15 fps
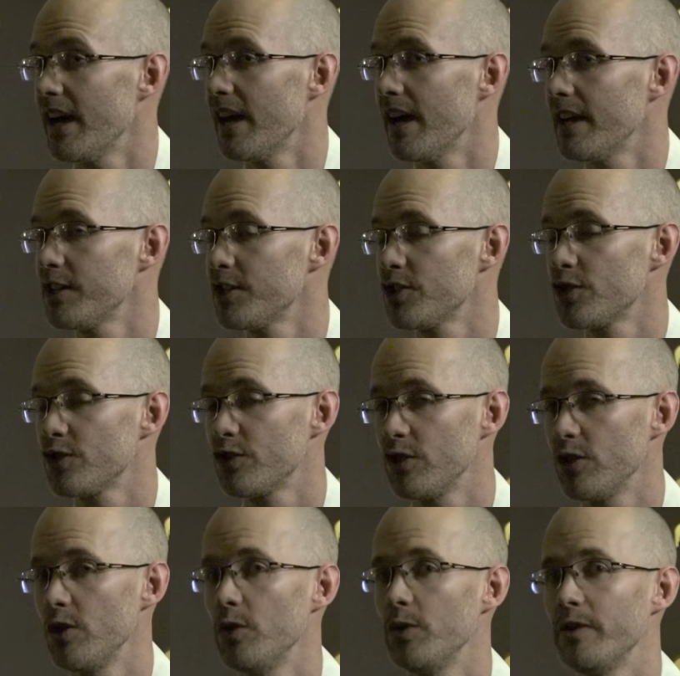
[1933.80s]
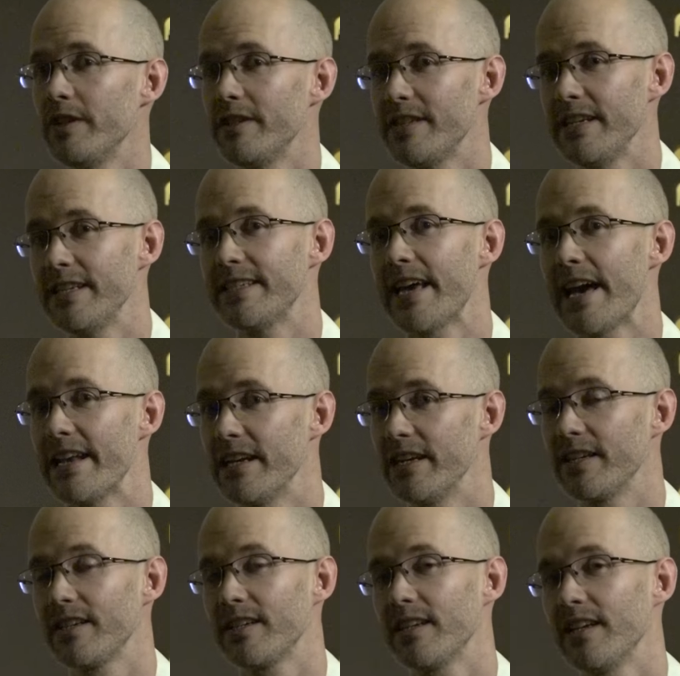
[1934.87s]
as soon as he said
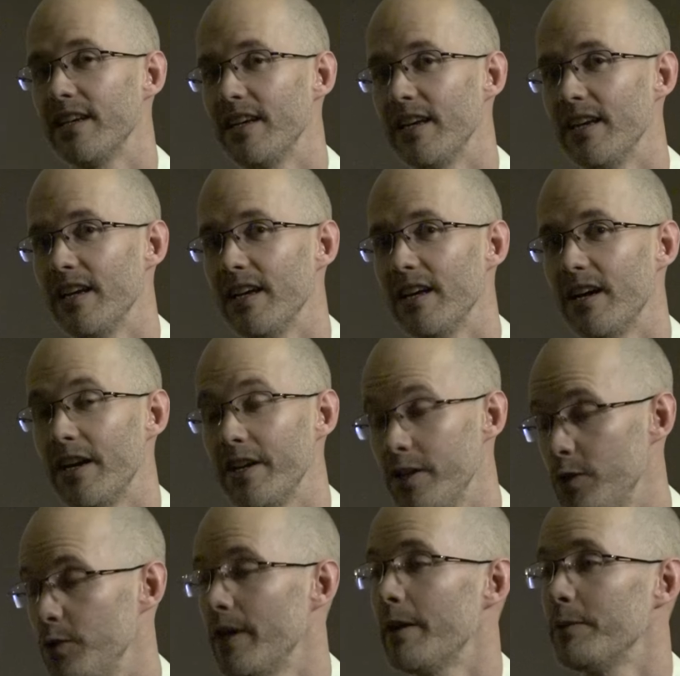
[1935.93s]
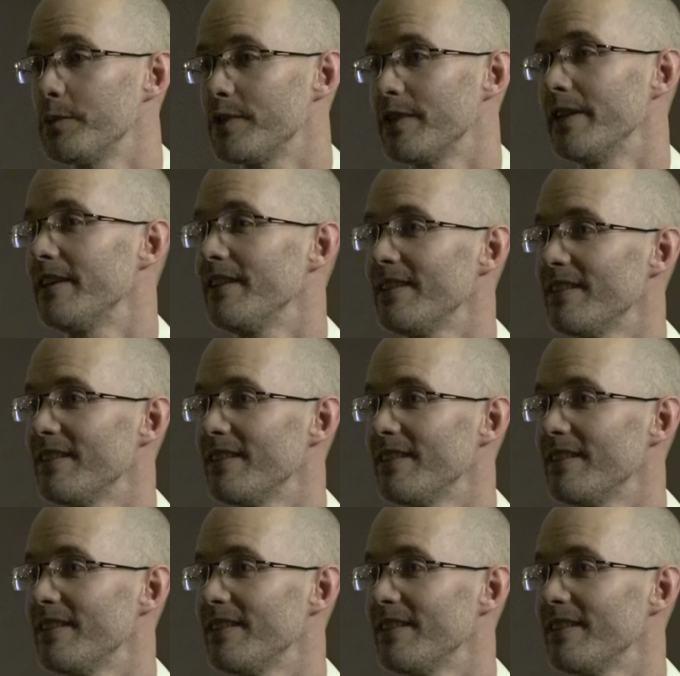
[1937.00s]
it, I knew that was it.